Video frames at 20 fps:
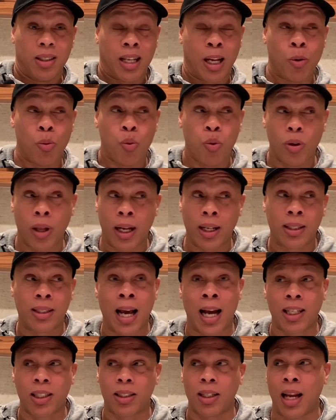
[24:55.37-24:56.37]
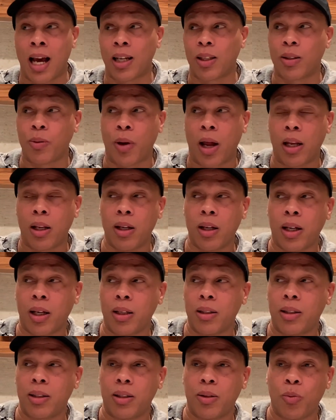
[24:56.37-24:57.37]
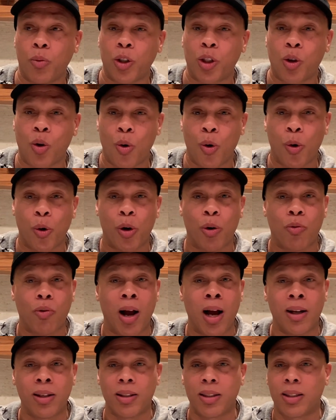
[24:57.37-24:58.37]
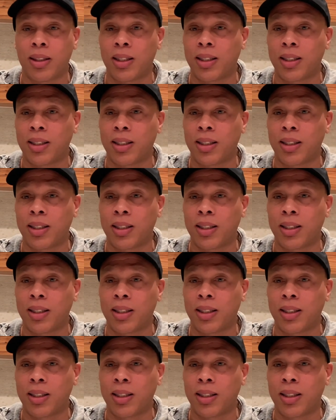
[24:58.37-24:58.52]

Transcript: like that's when I look at what's going on around us.